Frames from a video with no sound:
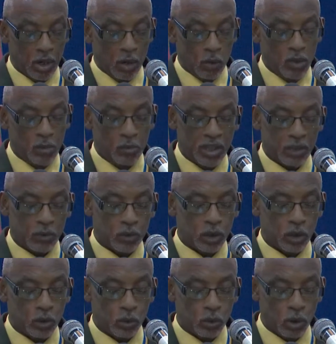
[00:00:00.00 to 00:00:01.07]
We must
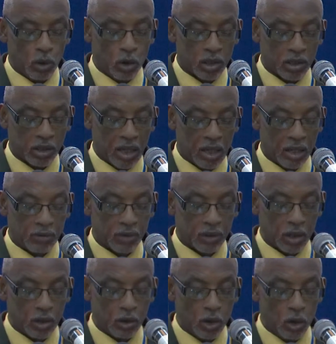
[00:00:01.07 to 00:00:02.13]
retool ourselves
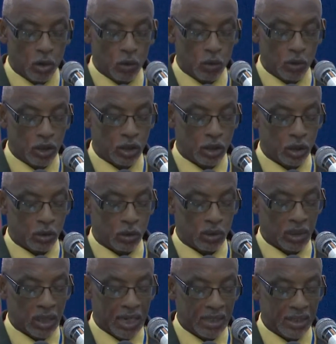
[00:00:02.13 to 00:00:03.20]
not only to
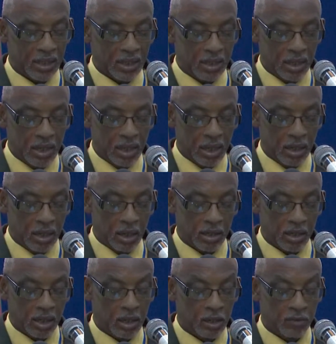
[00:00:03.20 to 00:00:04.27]
use ICT and
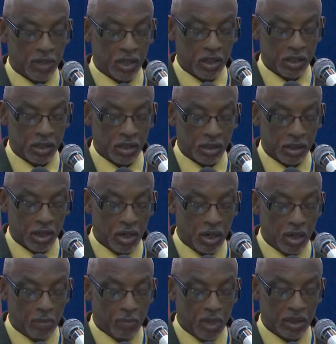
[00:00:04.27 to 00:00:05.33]
other innovations,
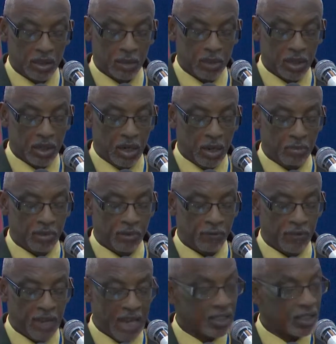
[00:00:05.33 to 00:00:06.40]
but to become the
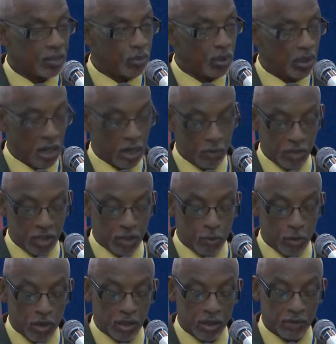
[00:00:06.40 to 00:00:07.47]
flexible and
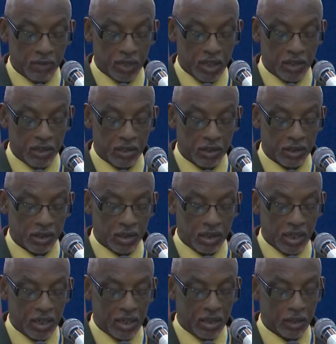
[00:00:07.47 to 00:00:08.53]
responsive leaders
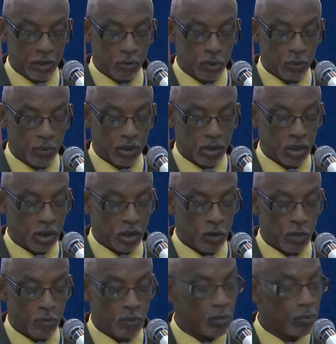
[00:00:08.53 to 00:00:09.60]
needed to reposition
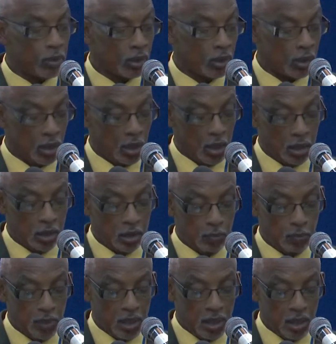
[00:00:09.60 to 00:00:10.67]
our people to
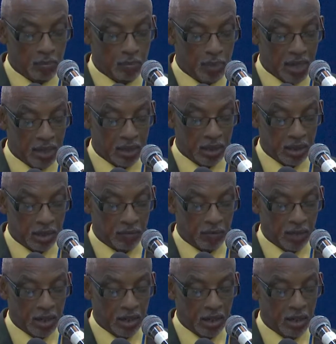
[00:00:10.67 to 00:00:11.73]
be
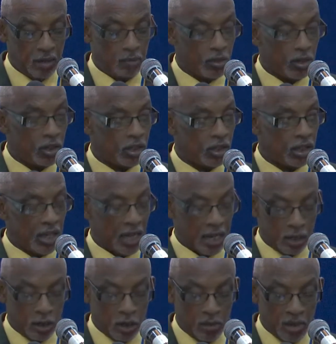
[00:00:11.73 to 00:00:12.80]
competitive in the emerging
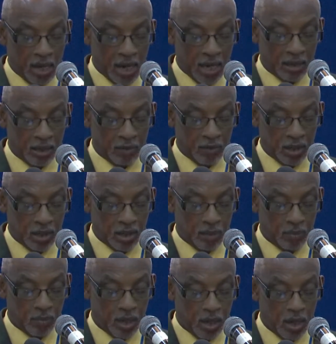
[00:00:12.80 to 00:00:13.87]
economic activity
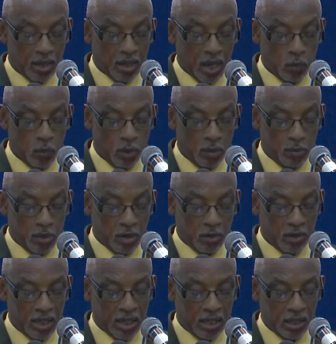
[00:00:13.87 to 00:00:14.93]
that will be
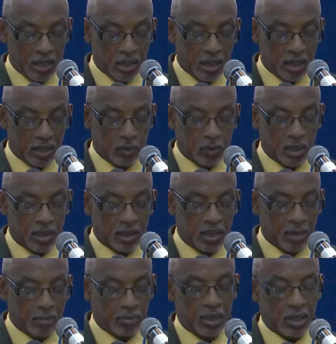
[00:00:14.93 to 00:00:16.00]
created as we
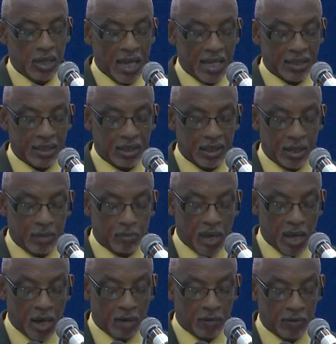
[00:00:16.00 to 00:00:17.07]
attempt to lessen the
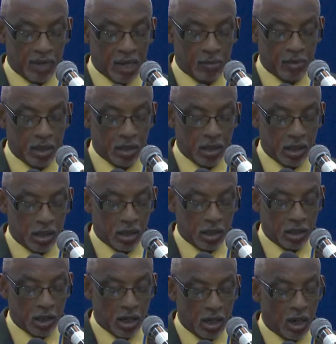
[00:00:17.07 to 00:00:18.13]
impact of climate
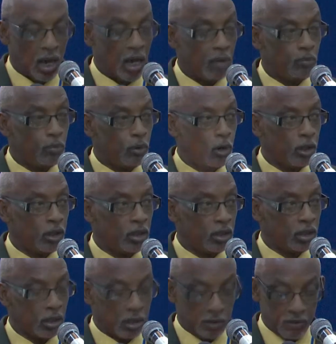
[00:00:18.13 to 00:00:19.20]
change and broaden
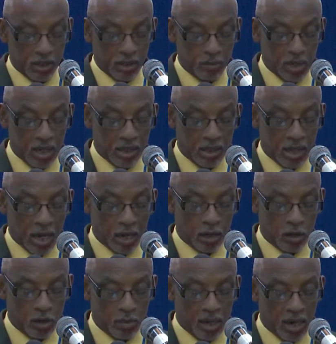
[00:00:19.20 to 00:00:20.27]
service-based
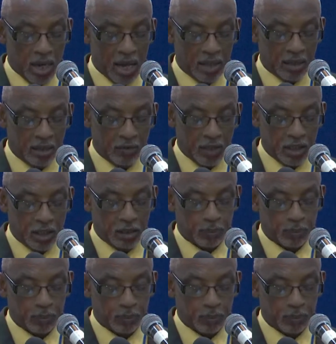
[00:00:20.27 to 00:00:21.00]
economic activity.